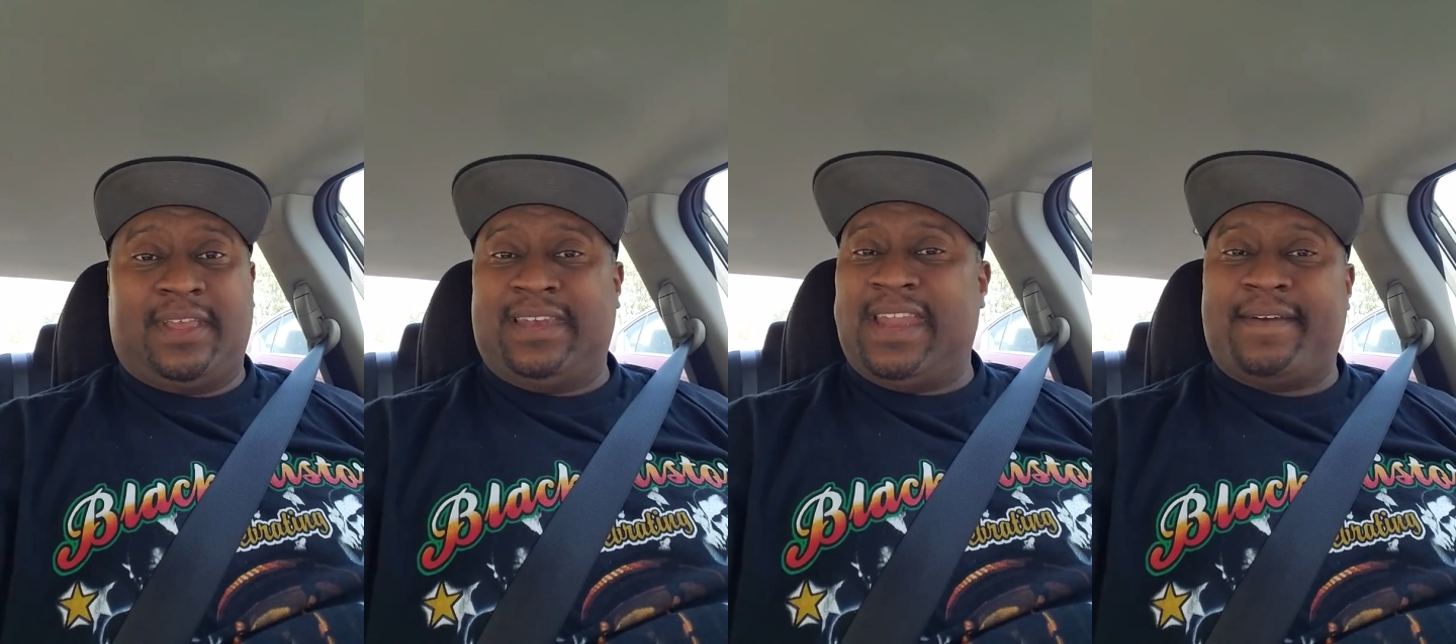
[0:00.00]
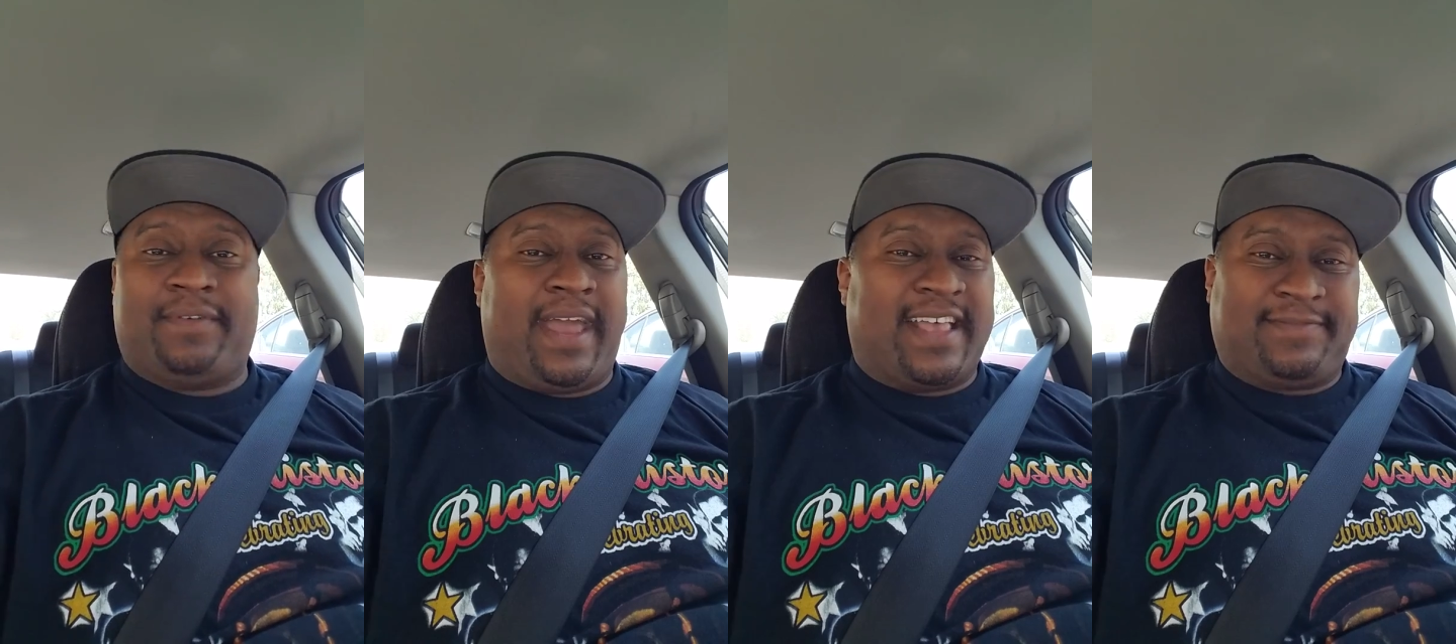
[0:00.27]
It
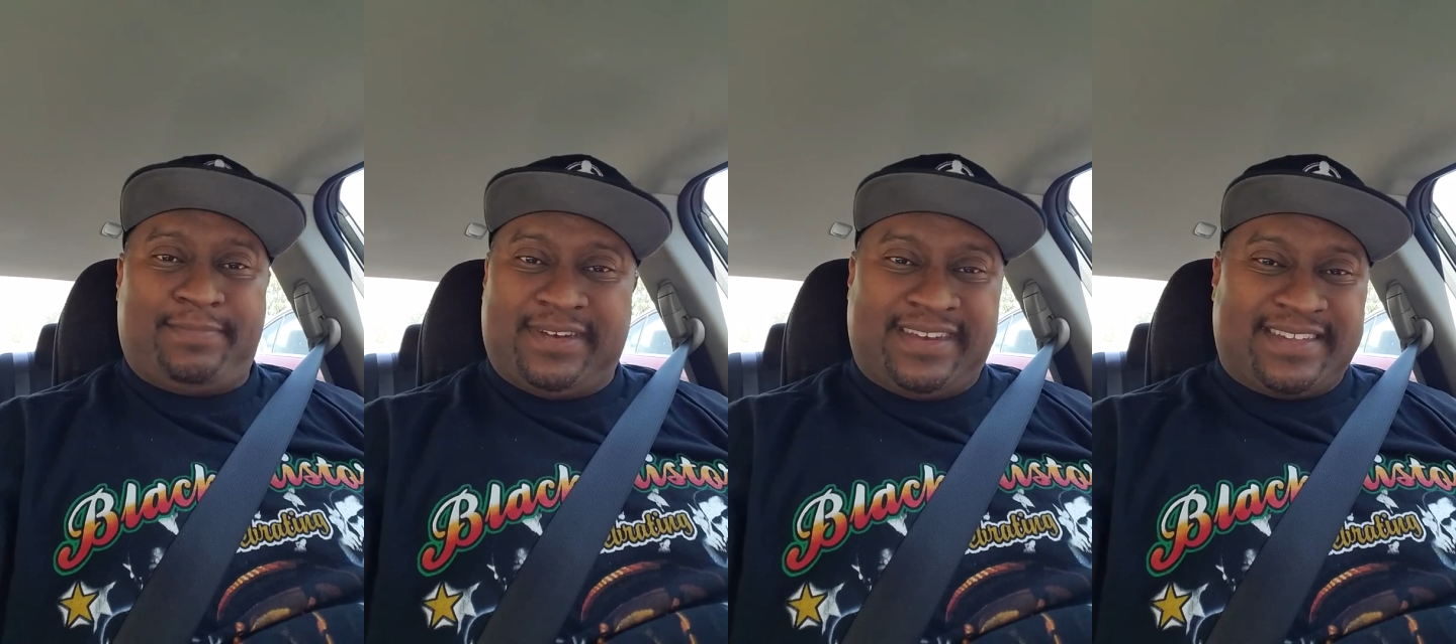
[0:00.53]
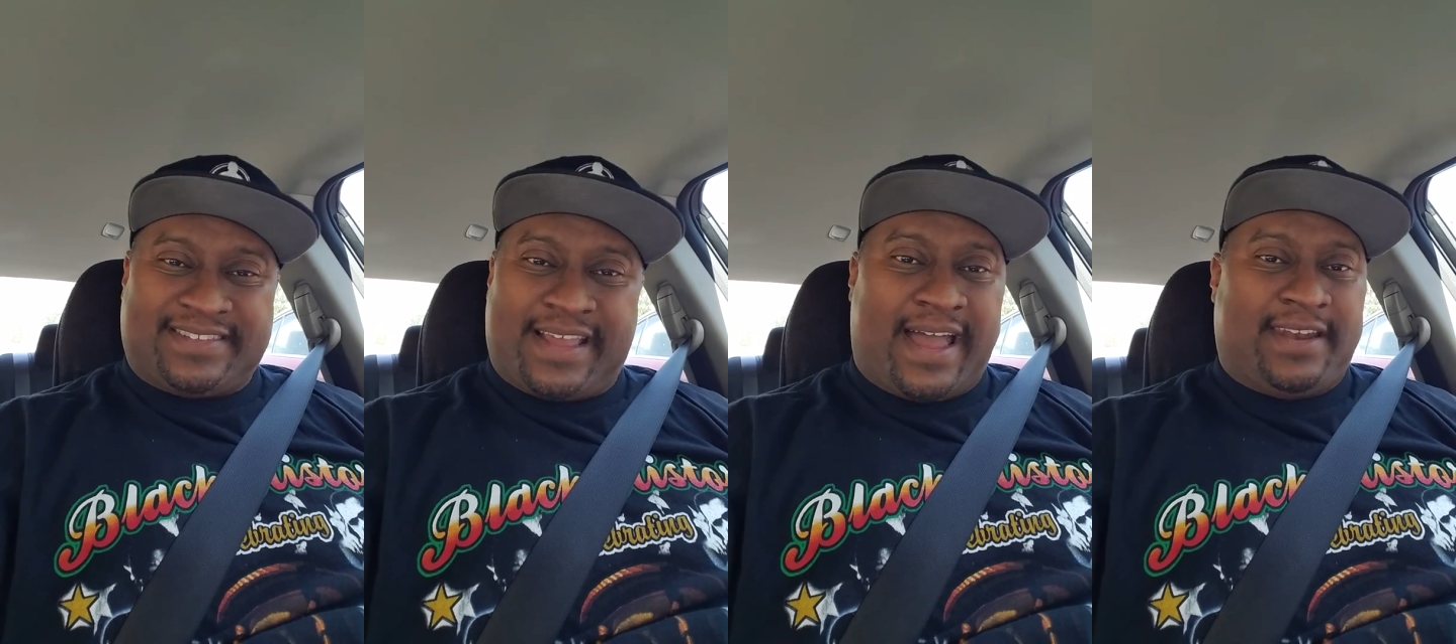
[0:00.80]
never has been
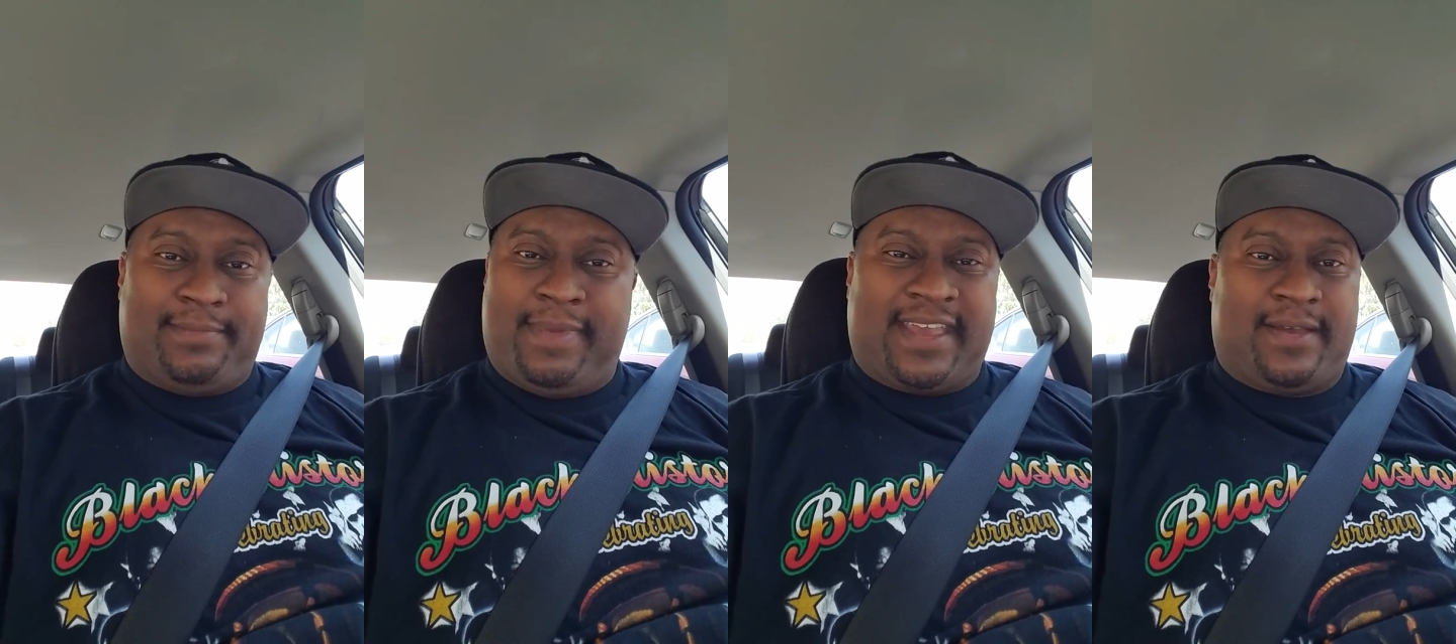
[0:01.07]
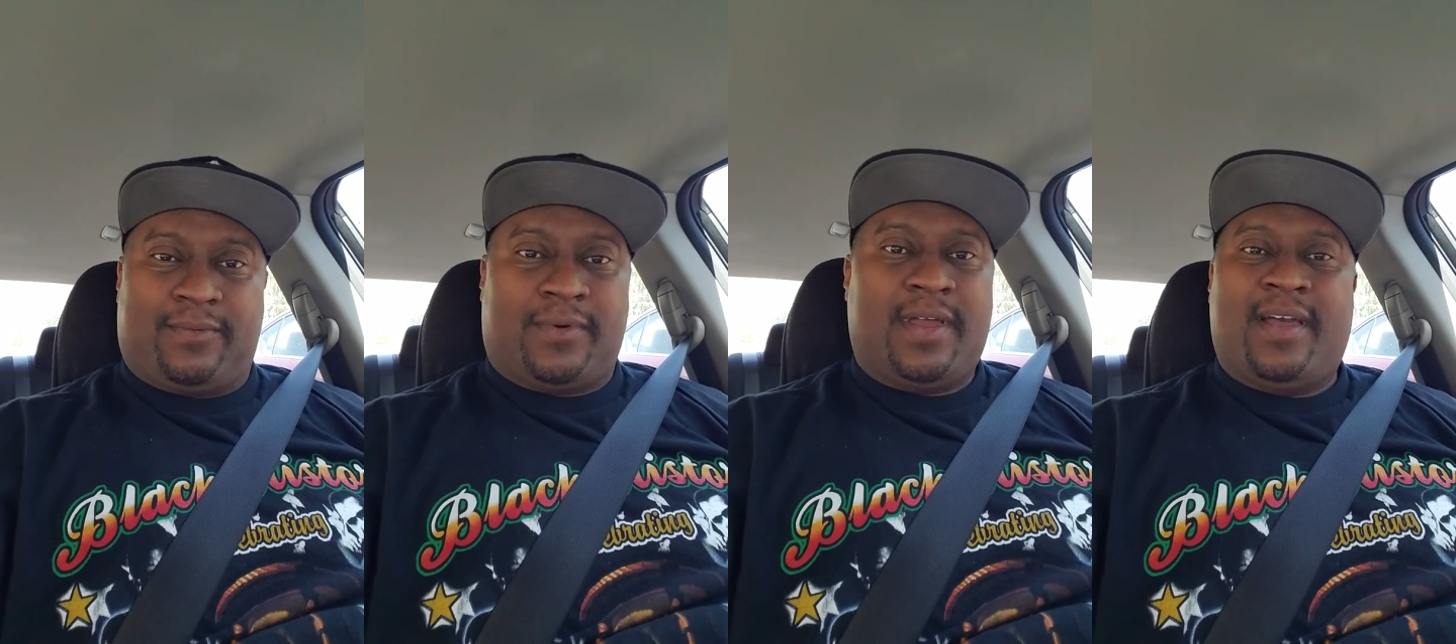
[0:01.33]
designed to make
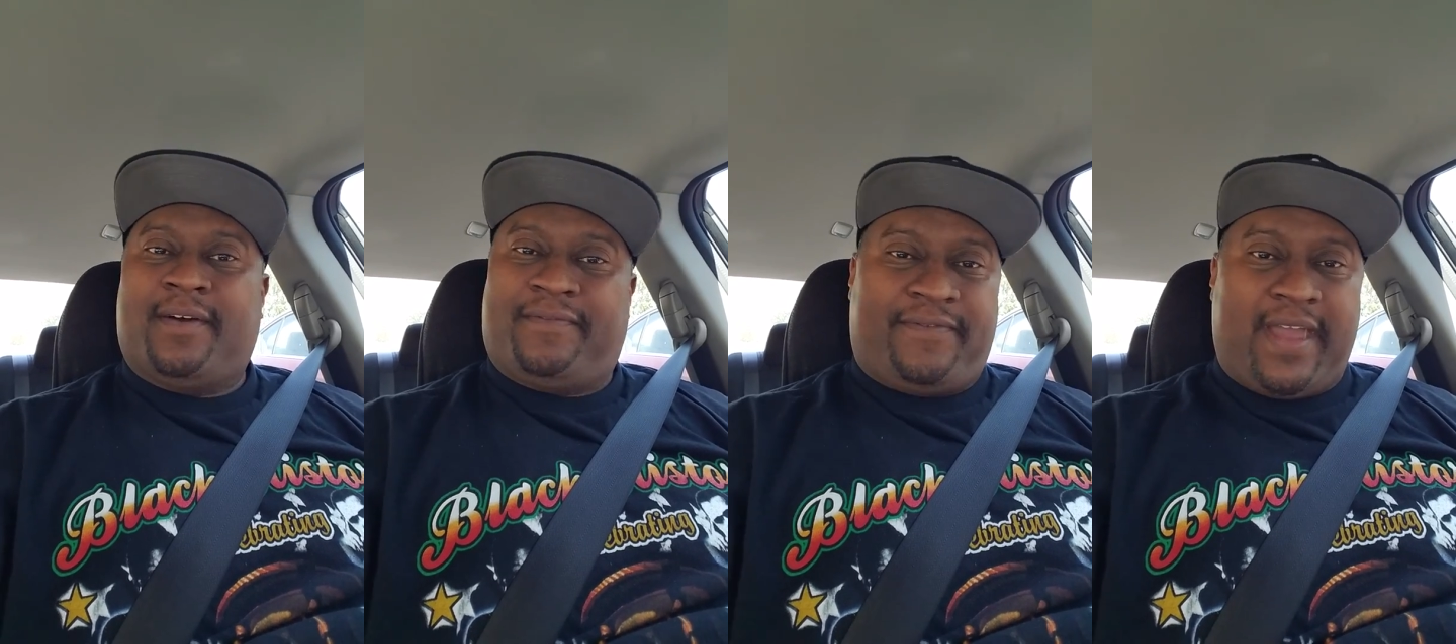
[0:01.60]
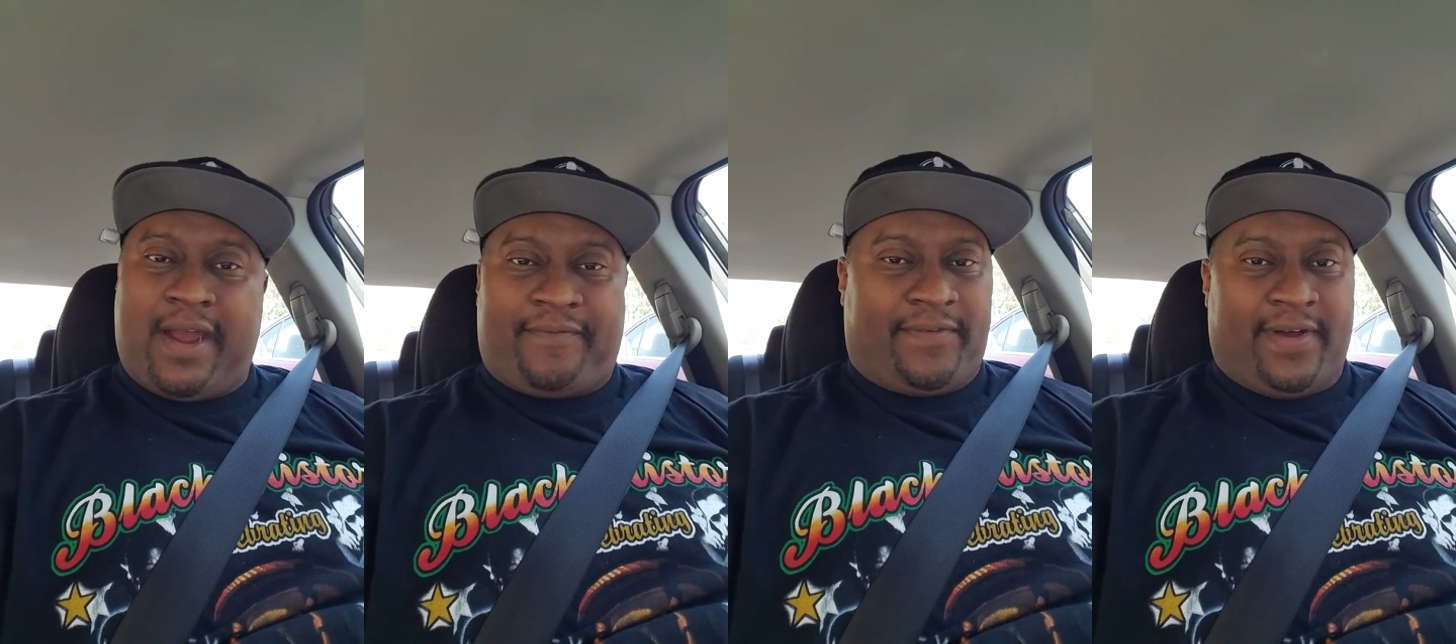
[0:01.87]
it
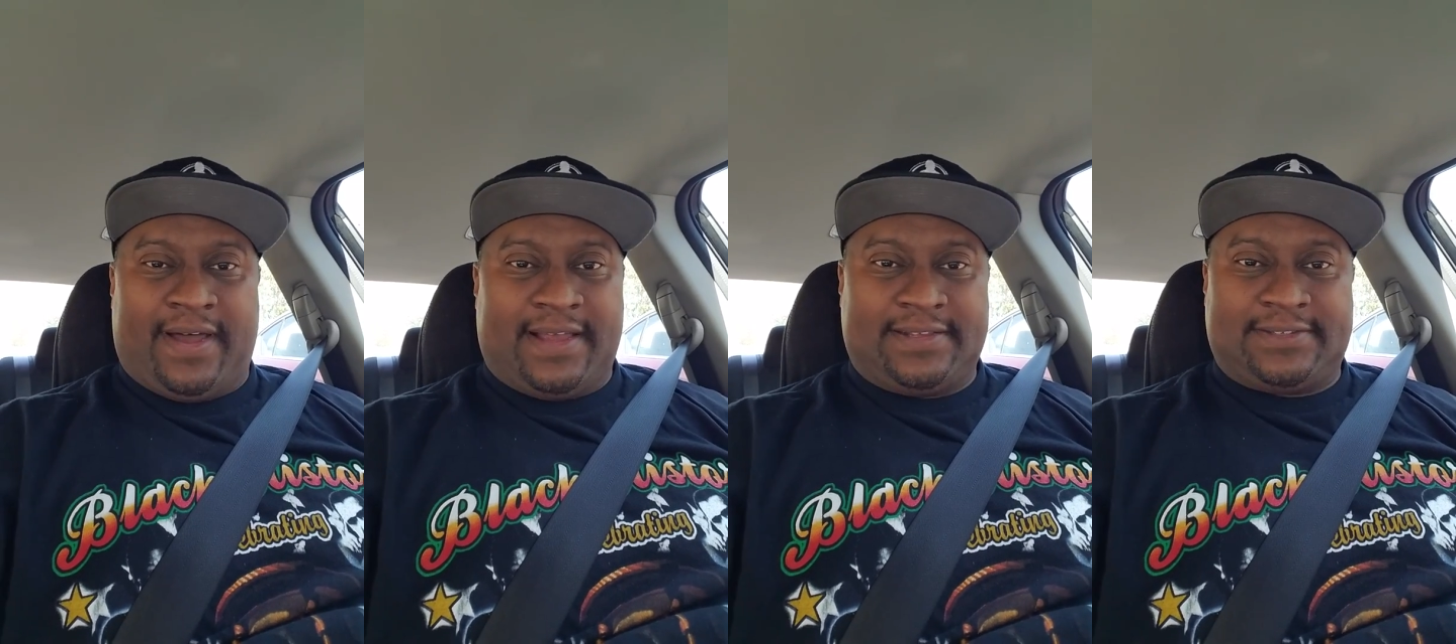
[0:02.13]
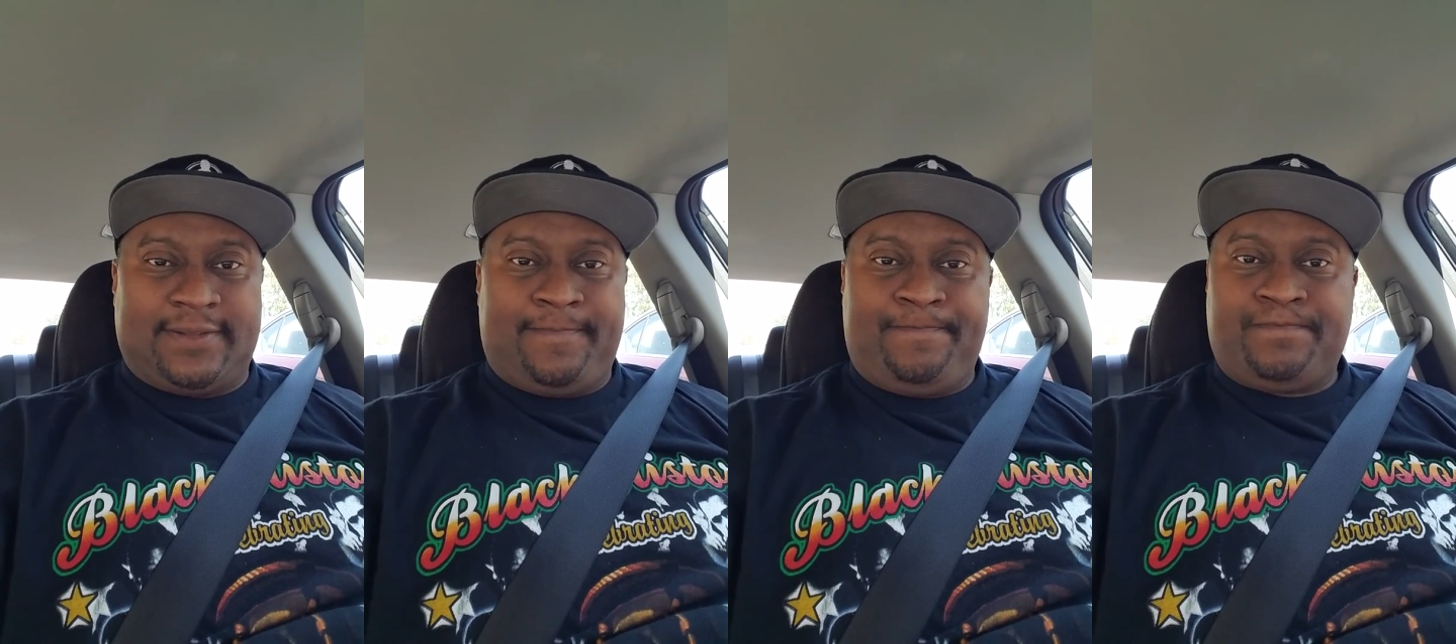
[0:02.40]
fair for us.